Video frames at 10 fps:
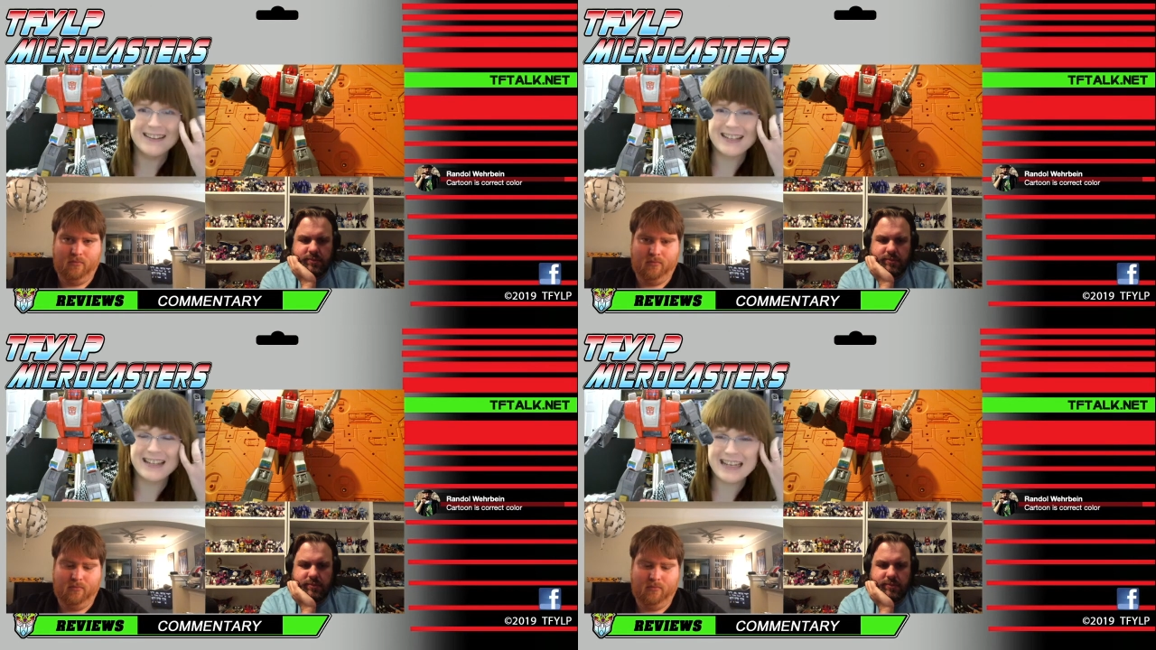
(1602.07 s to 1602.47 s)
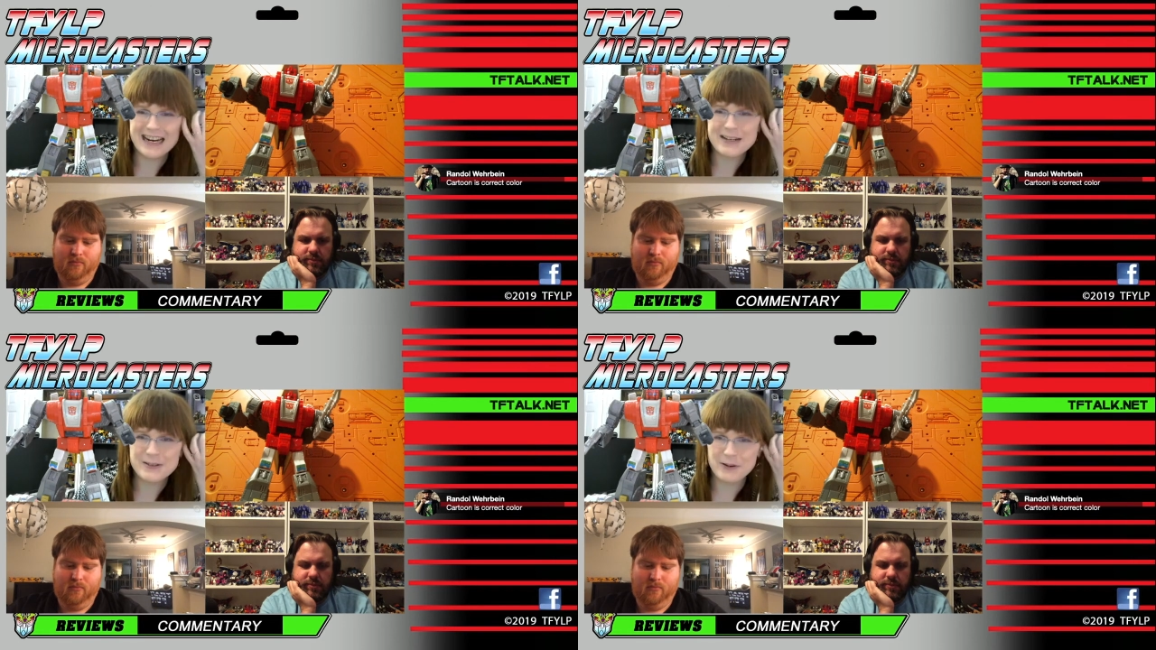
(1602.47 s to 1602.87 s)
Speaker 1: to the
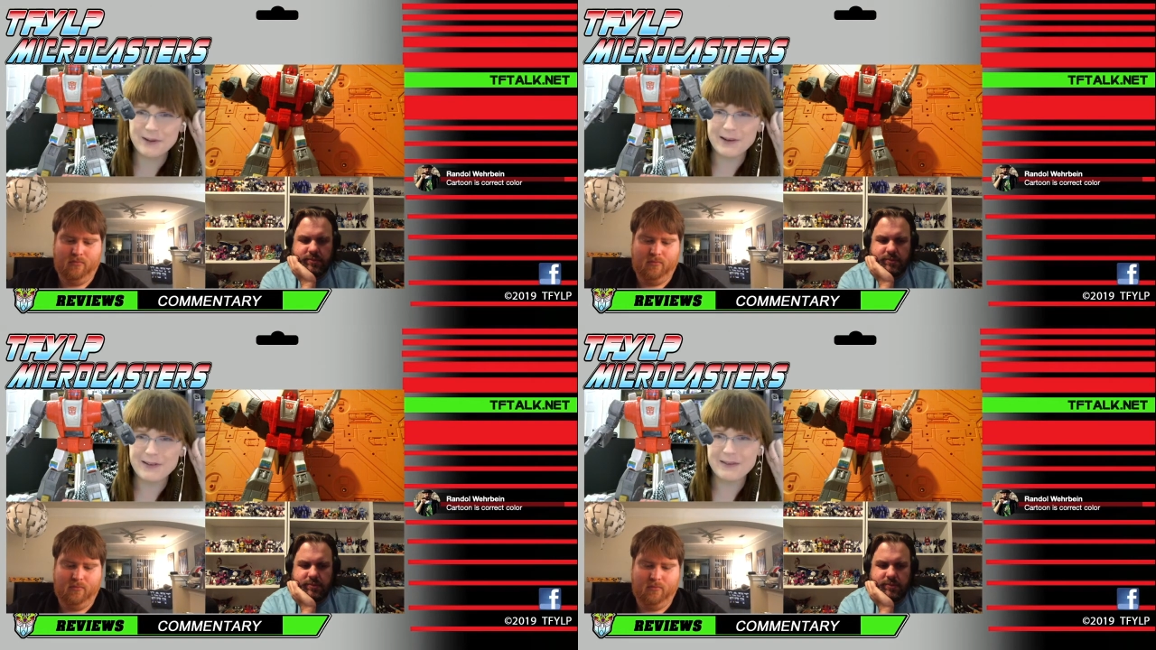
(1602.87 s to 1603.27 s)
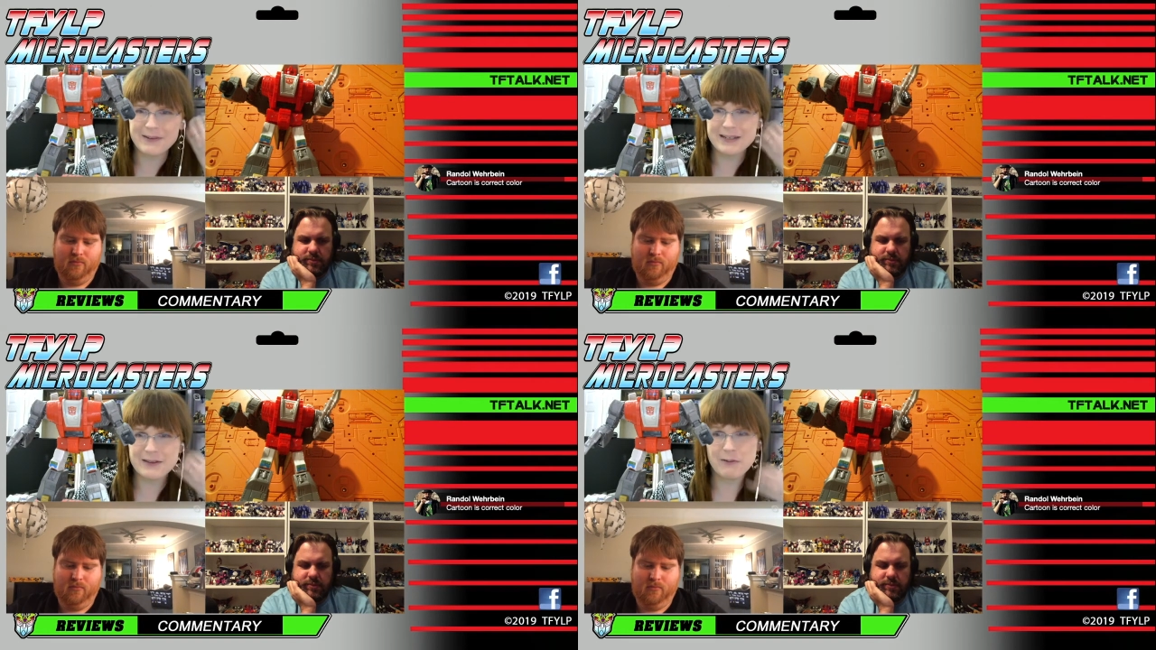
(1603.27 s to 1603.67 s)
dinosaur mode than
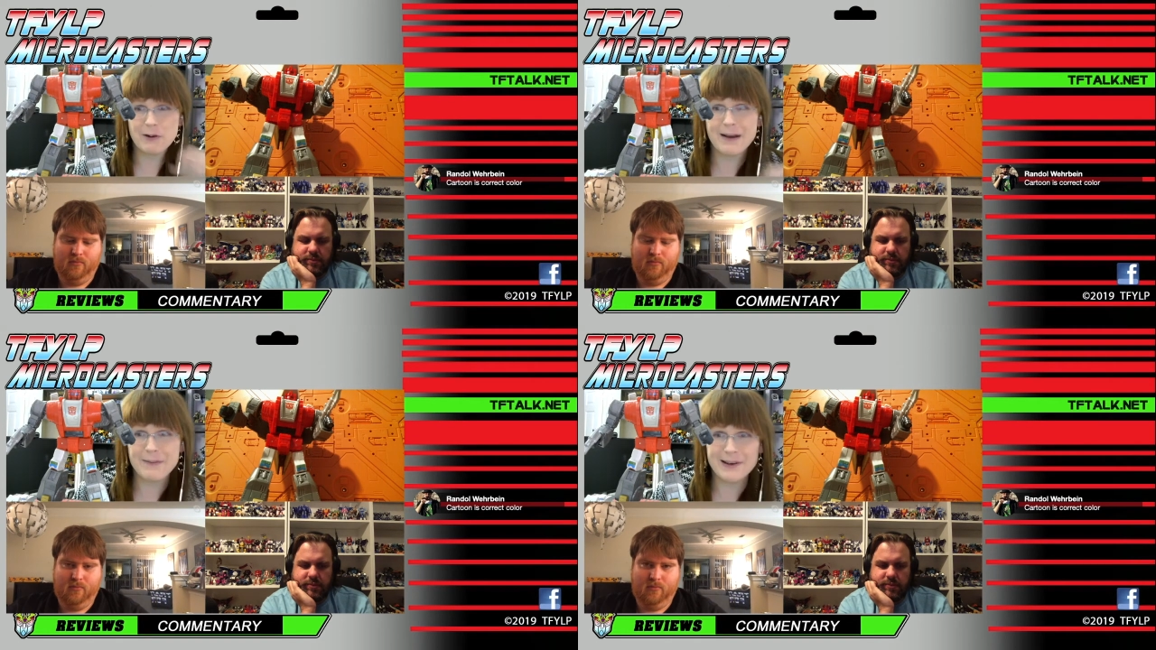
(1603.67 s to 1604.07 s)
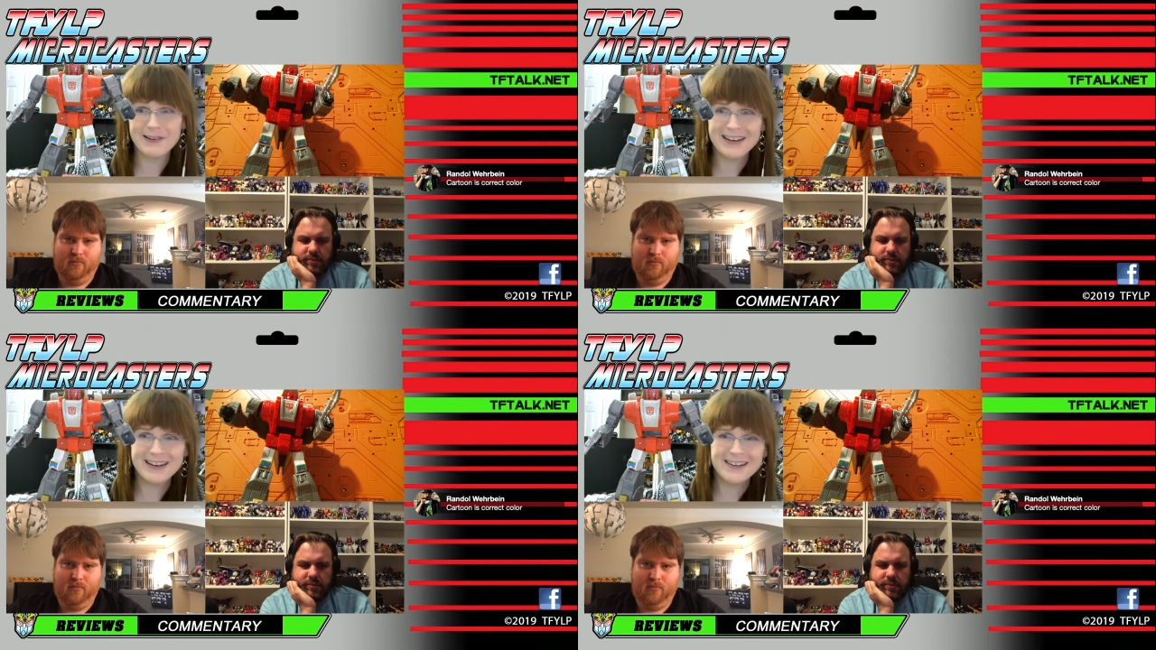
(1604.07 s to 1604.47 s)
we do the robot
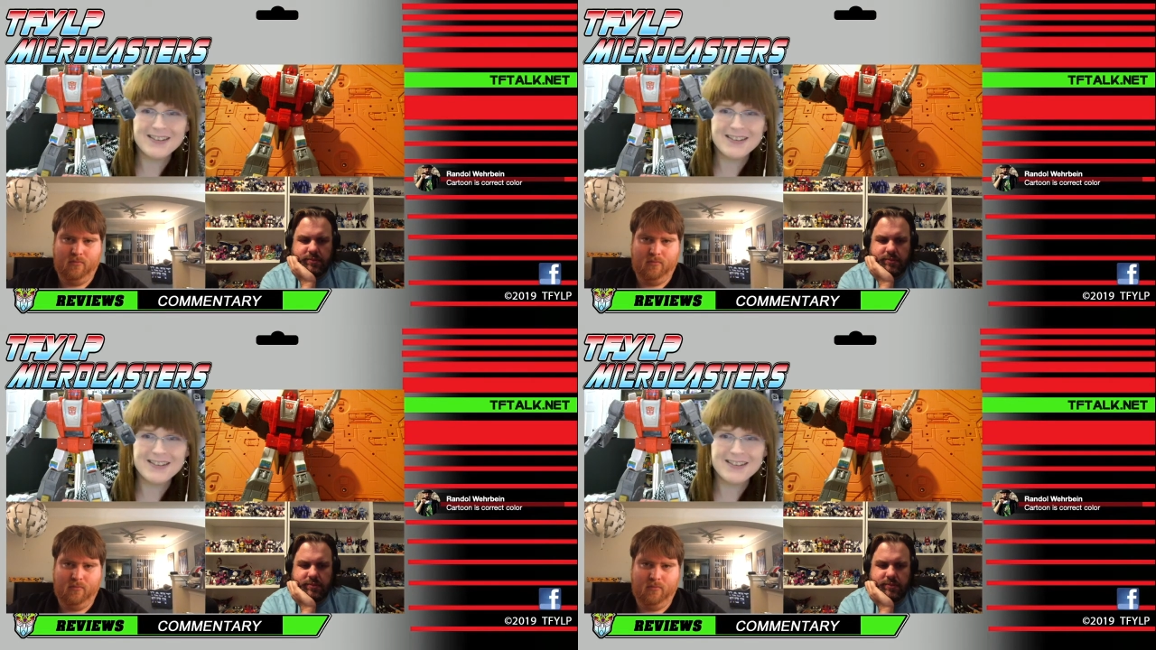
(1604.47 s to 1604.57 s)
mode.